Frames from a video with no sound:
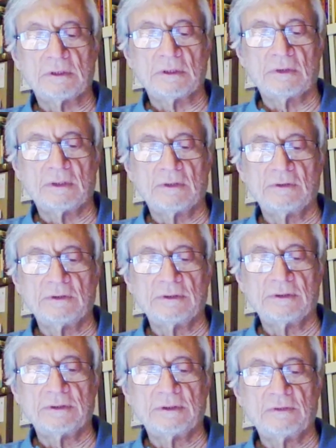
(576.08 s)
they don't
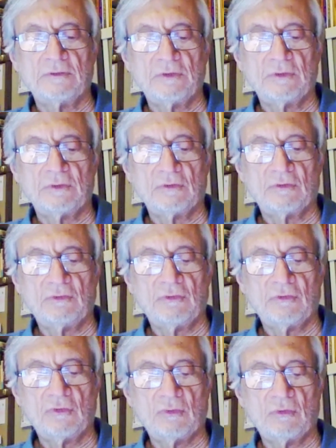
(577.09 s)
give you the
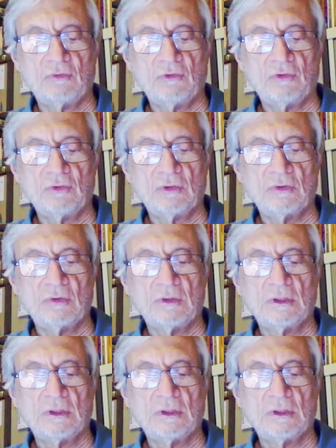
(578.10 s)
form of luo.